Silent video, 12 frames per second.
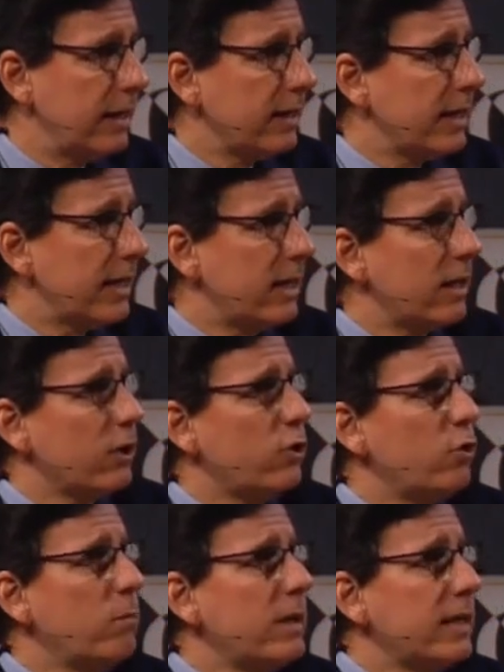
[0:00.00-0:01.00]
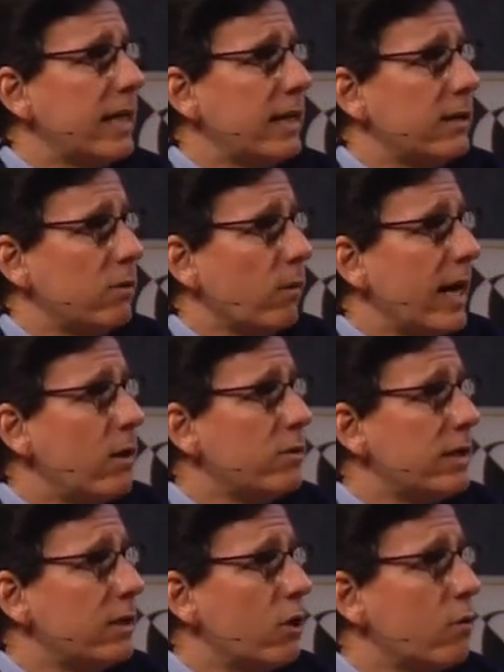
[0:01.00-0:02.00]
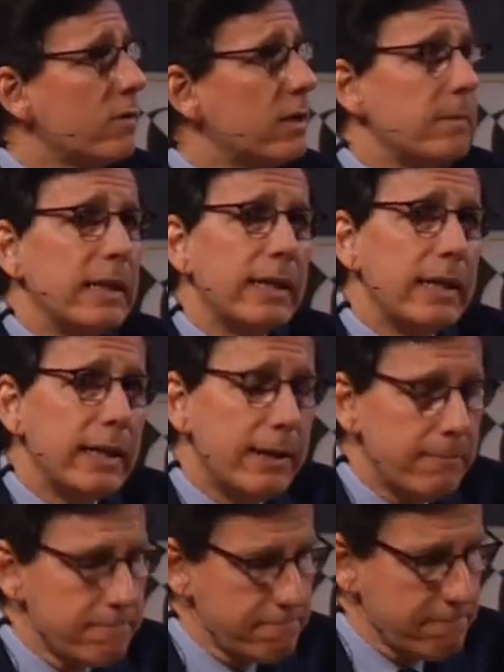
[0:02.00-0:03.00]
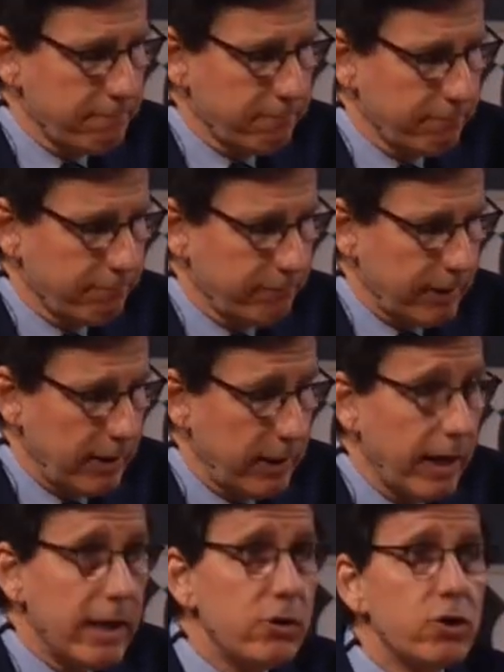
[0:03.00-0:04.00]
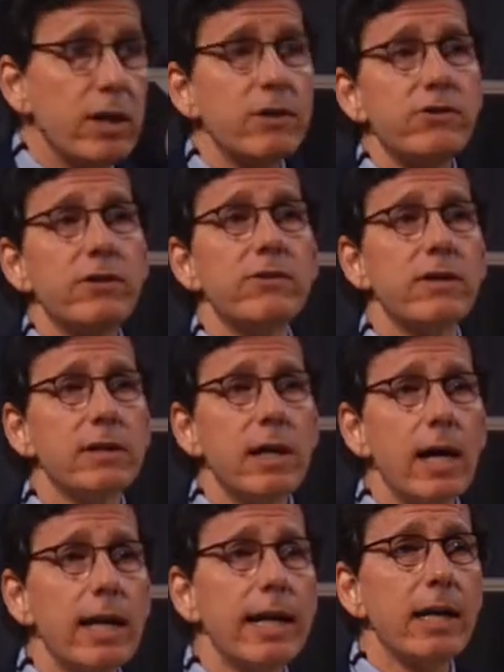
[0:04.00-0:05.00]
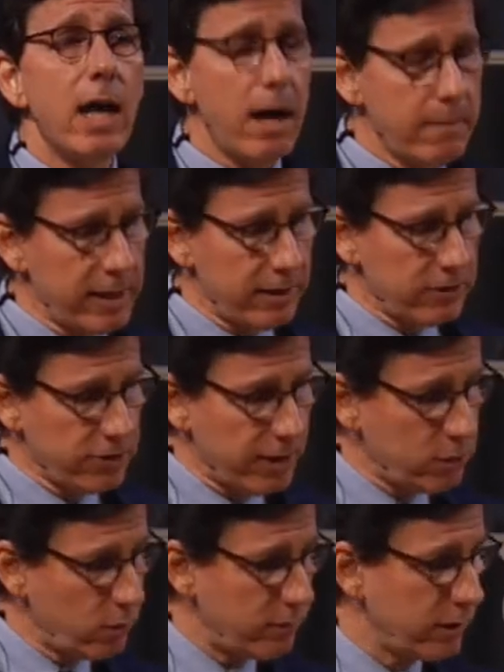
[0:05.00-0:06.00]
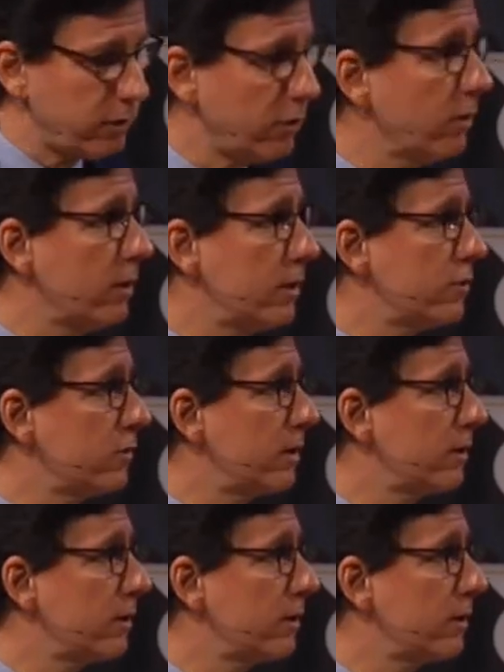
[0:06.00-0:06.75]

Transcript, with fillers: that had accumulated around it over the millennia. And just as the Dalai Lama is said to have encouraged